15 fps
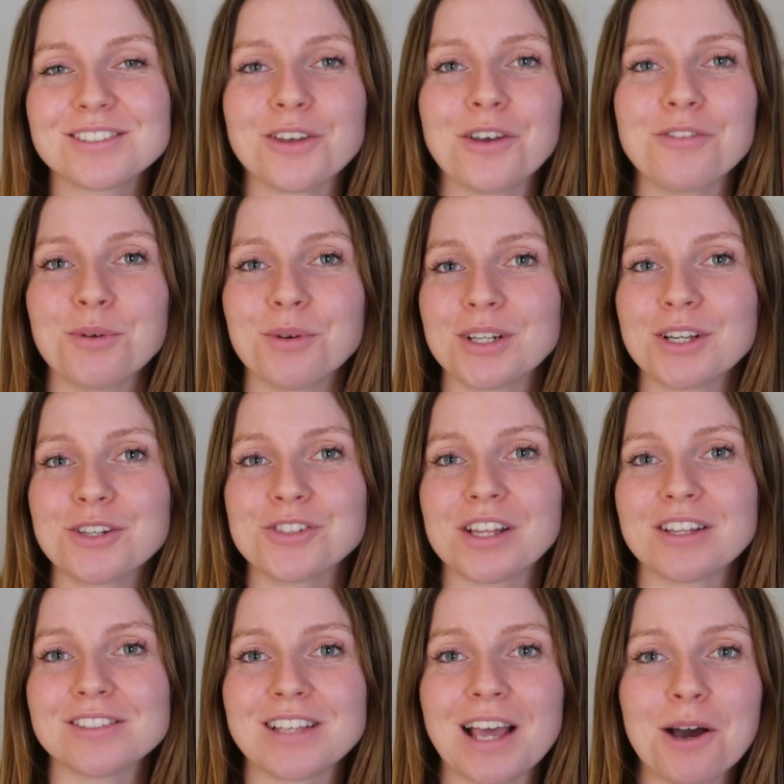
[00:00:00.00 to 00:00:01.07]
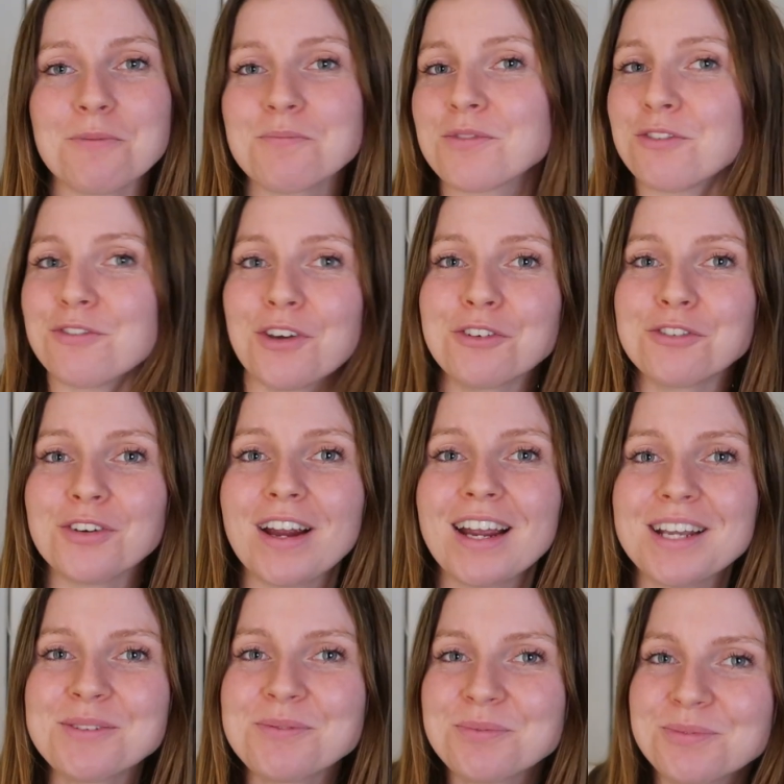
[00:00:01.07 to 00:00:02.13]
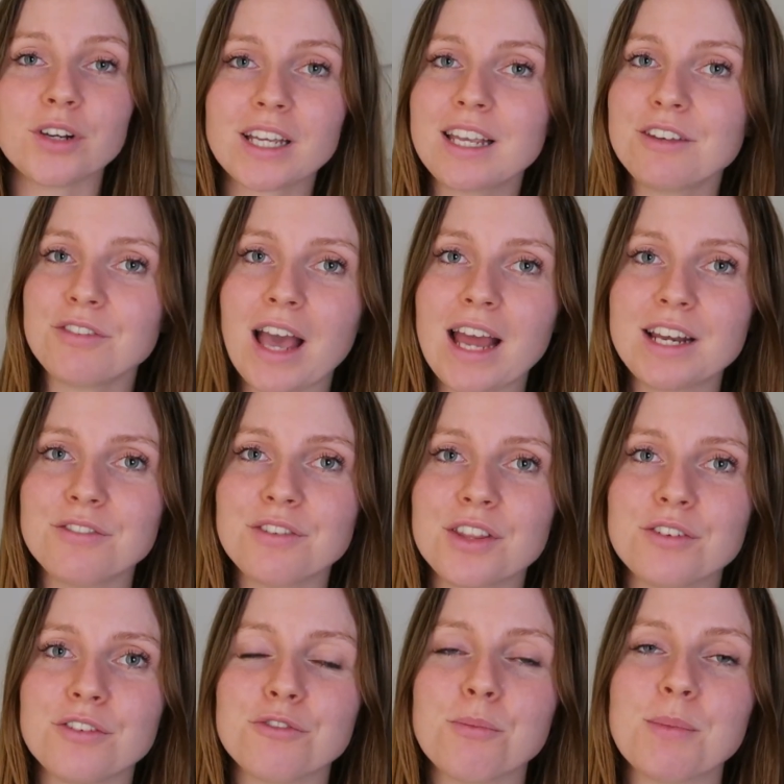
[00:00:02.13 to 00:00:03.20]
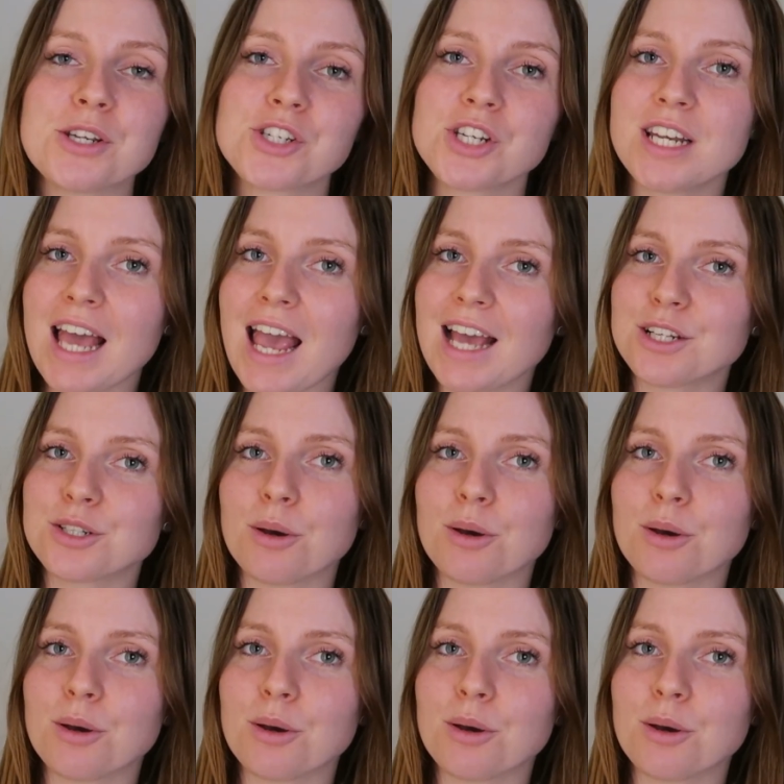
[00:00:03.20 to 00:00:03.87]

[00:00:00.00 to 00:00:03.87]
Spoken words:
so if you want to go check those out, feel free. If you're looking for any further information,